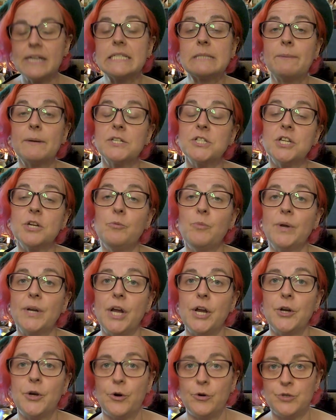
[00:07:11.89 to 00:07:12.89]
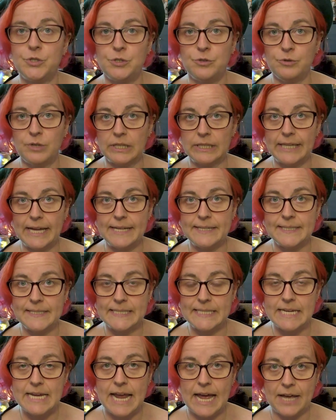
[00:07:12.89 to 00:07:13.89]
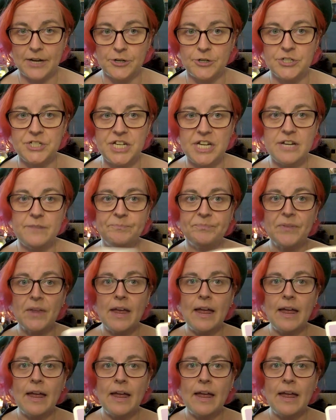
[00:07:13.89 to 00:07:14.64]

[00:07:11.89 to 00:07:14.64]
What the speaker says: especially when I go to cleanse the energy.